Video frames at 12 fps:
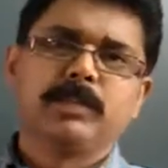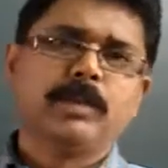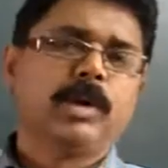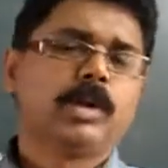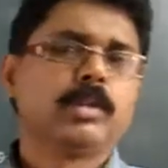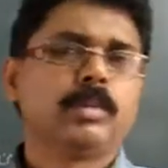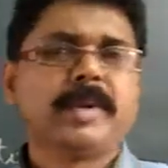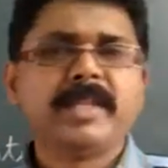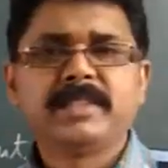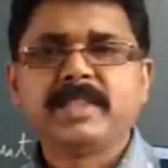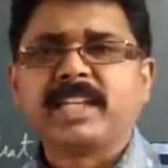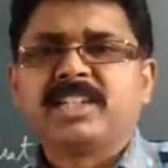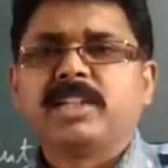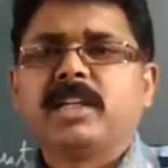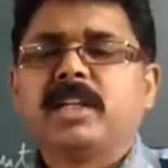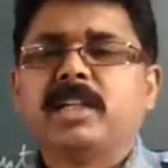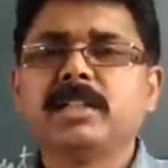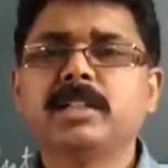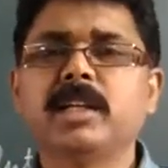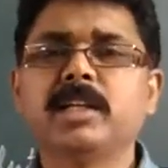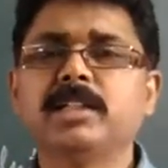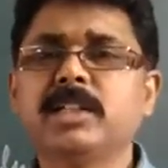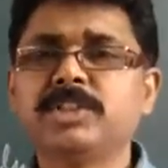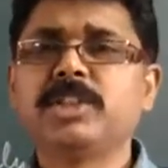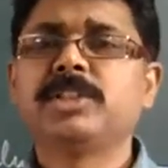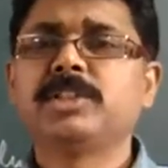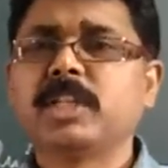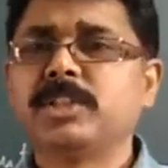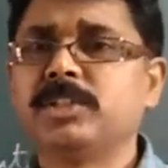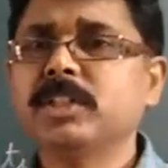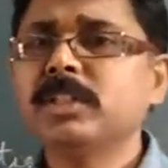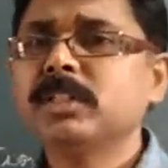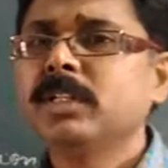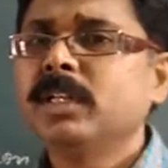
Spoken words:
automobile sector and the industrial sector.